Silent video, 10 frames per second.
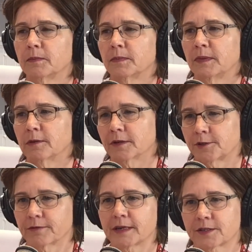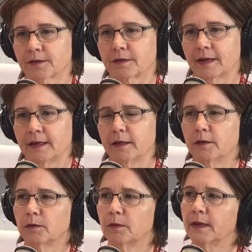You're a dresser, and
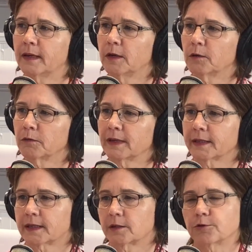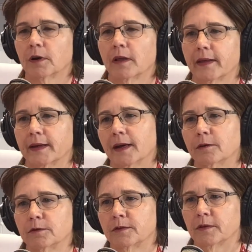you really can draw that
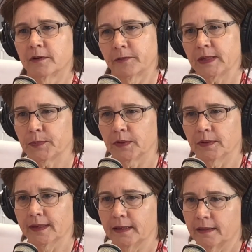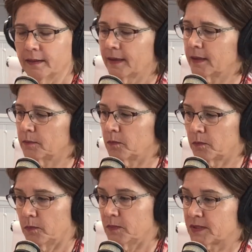out of people and
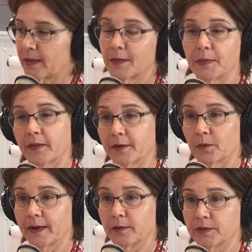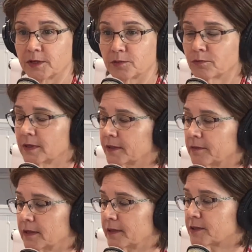send them on their way, which is really,
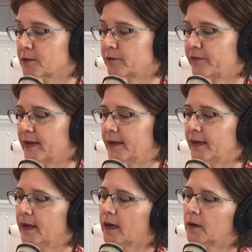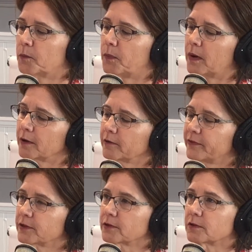really so fun. Part of
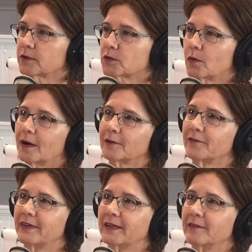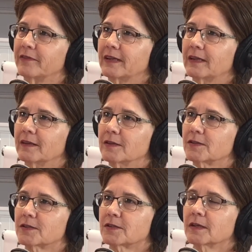your joie de vivre
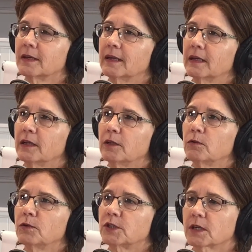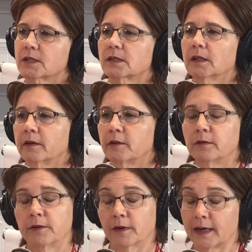is you just
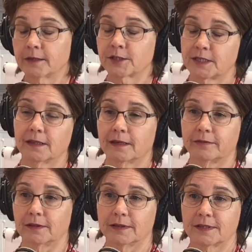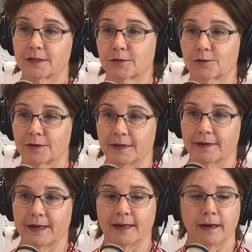your energy level is
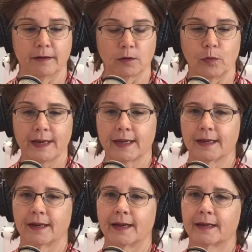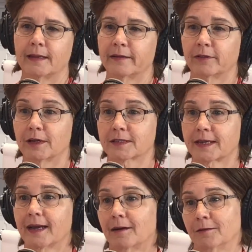extraordinary. And on a weekend, I have lost
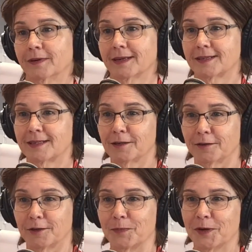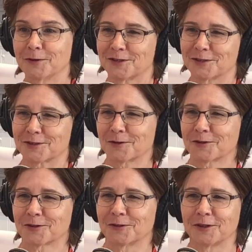count when I see all your posts, your
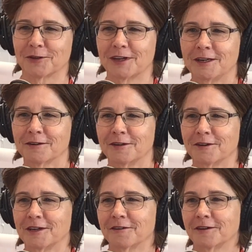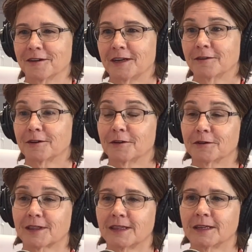social, you're here and you're here and you're here and you go
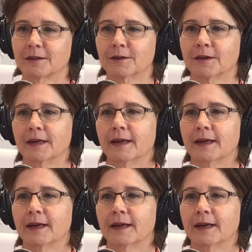to theater.